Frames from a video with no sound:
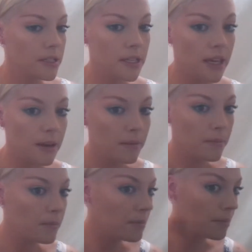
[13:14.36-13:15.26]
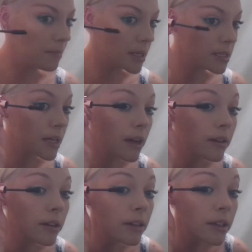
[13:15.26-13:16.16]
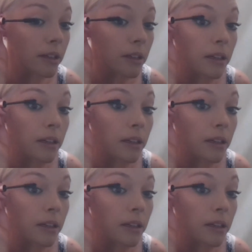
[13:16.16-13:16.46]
to get mascara on it.